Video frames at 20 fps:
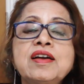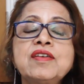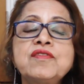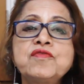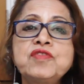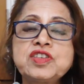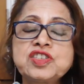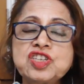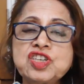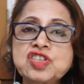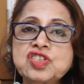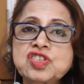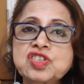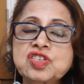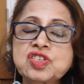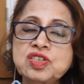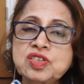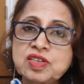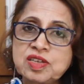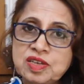which
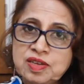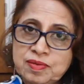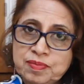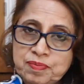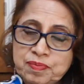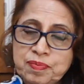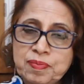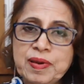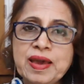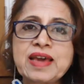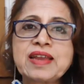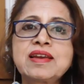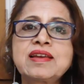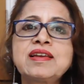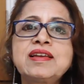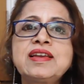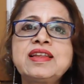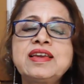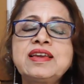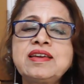is
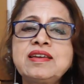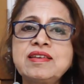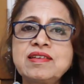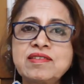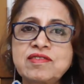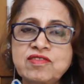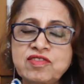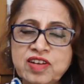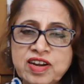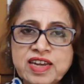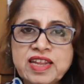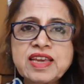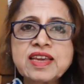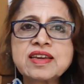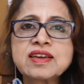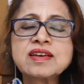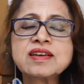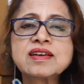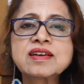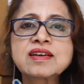parallelly running
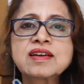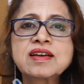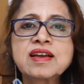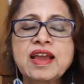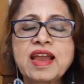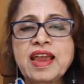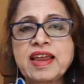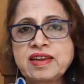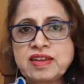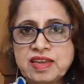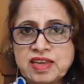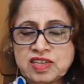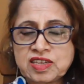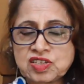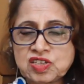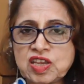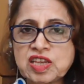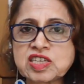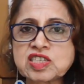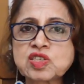and is
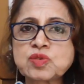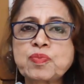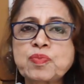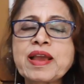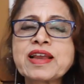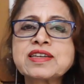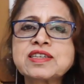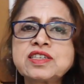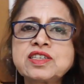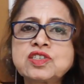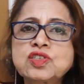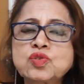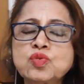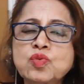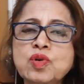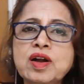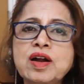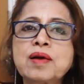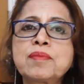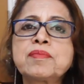expected to
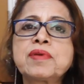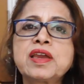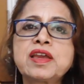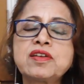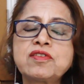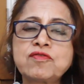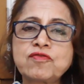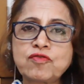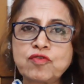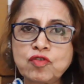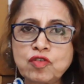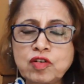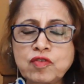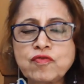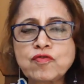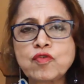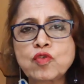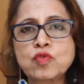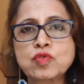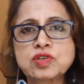come in full
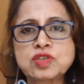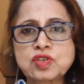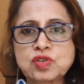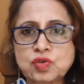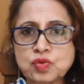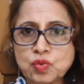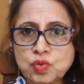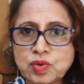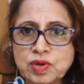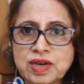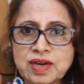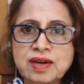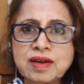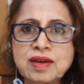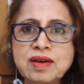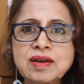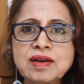force sooner.